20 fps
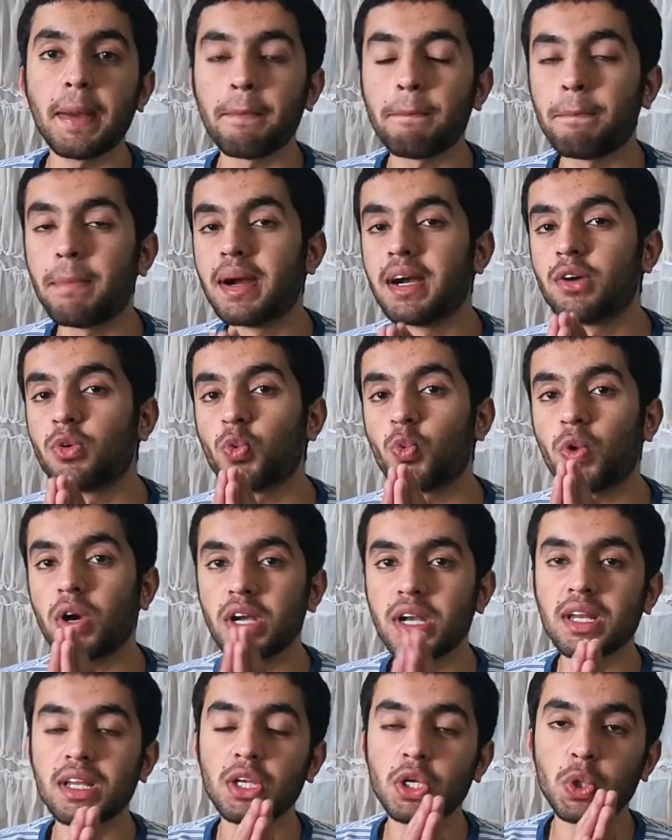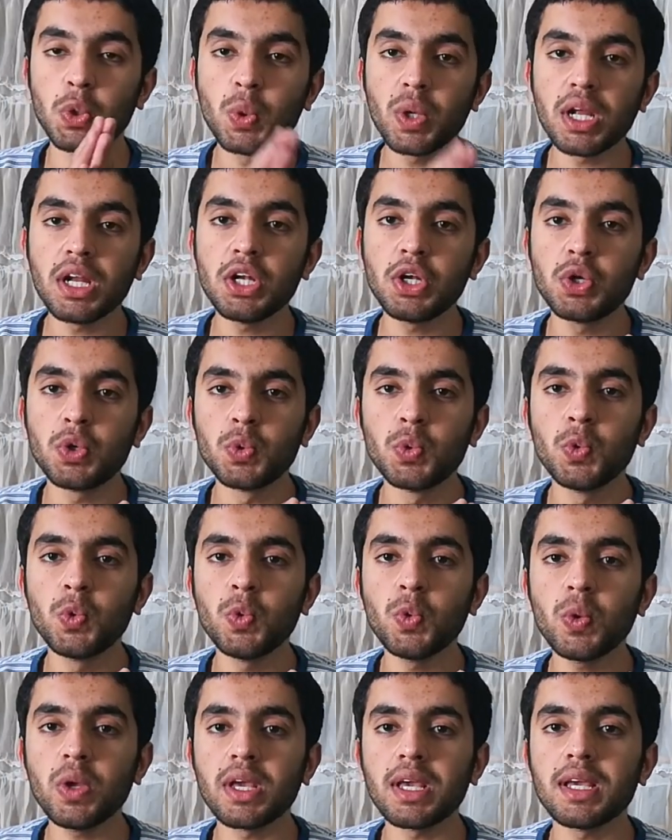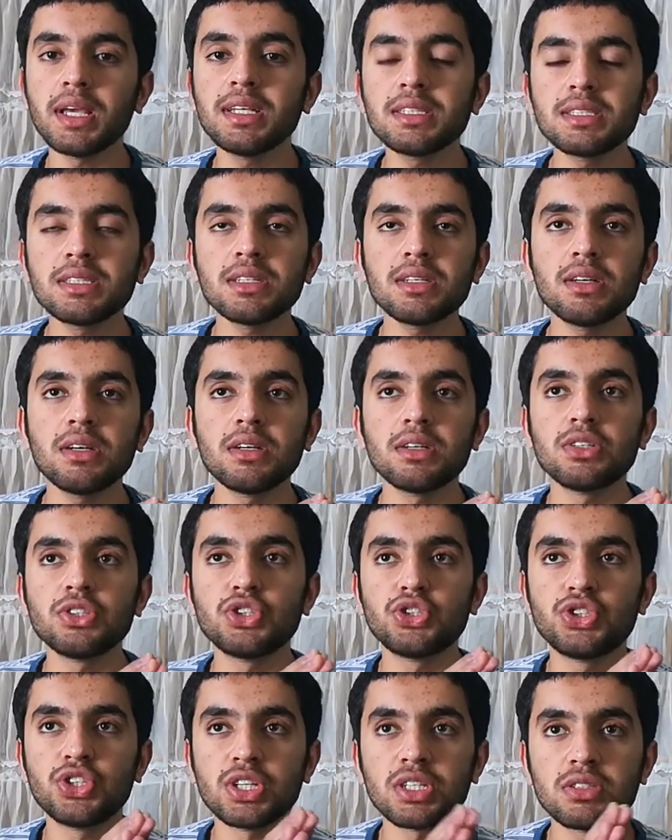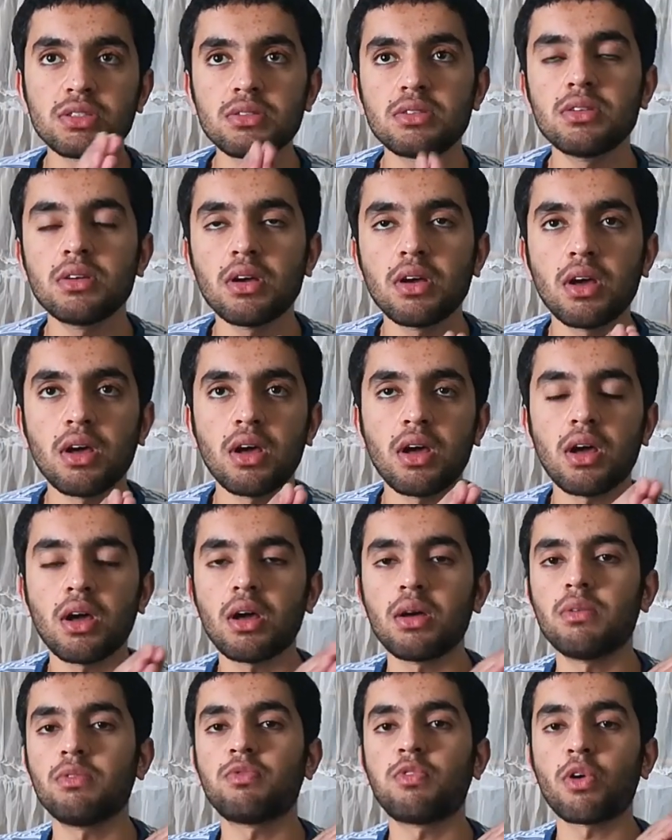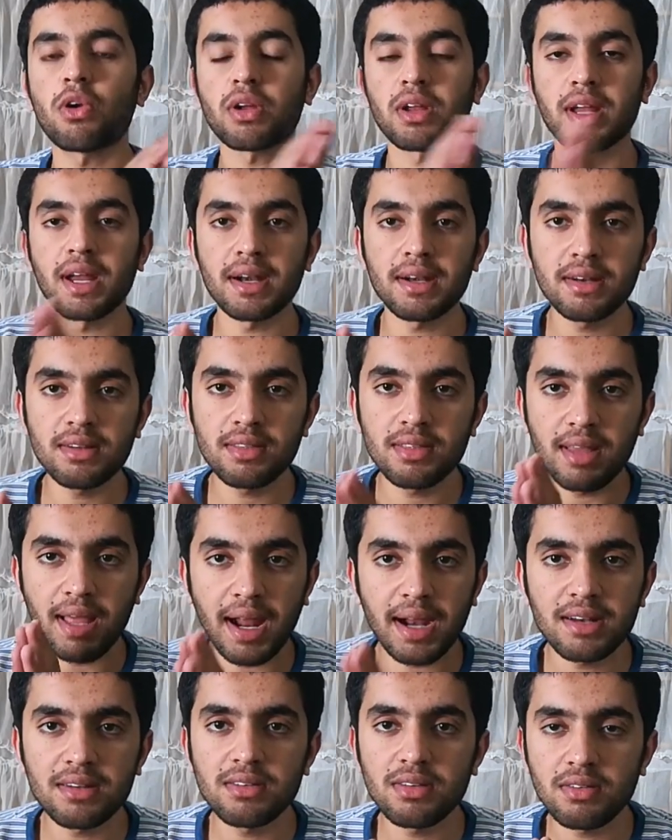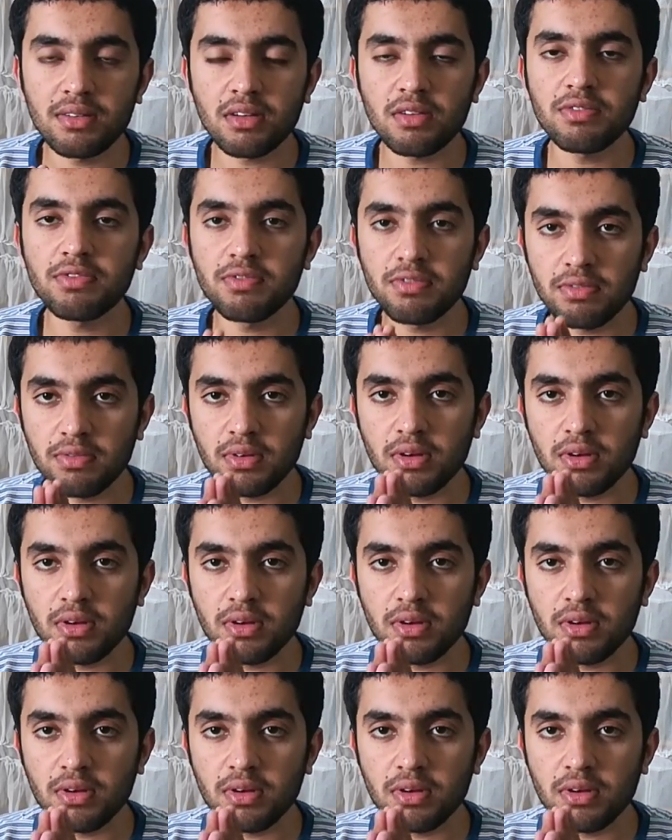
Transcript: But what you can do is just forget that stuff